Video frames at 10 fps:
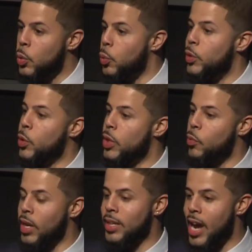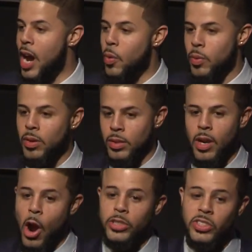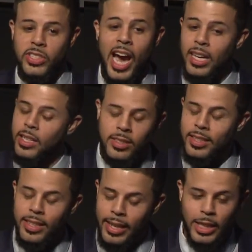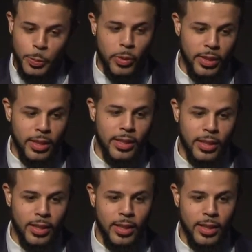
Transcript: We know that right now, our society is in desperate need